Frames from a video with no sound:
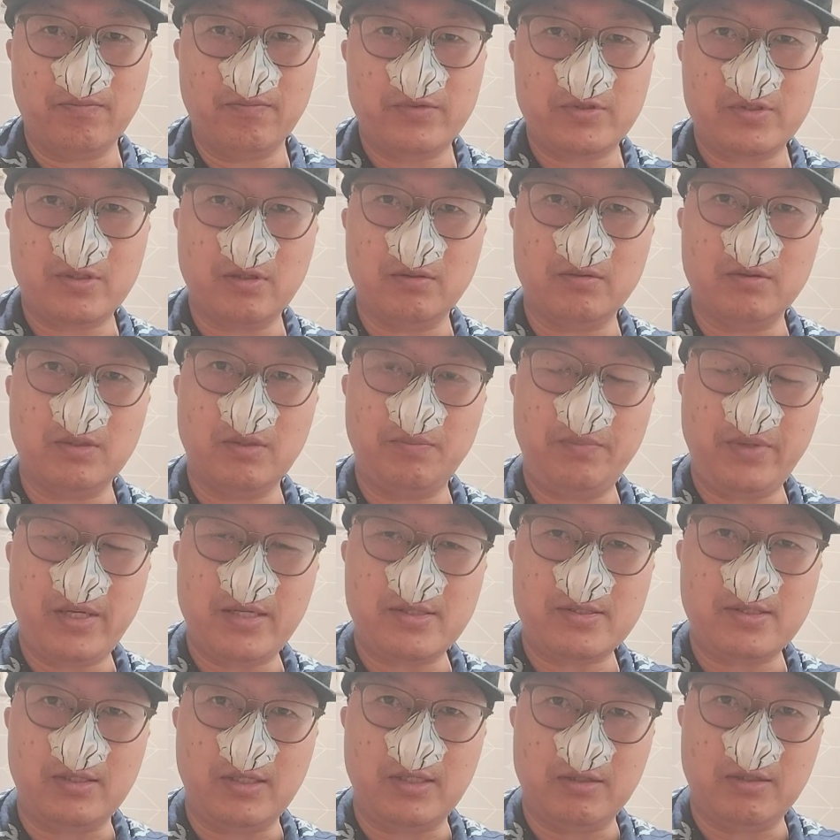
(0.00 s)
So the
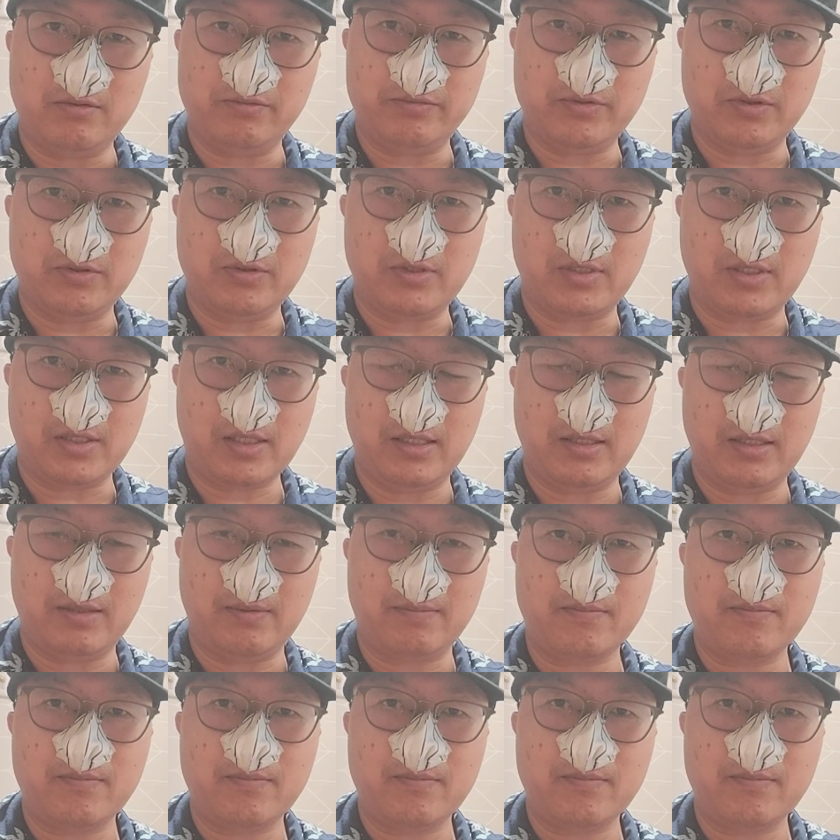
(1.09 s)
PSC nasal filter can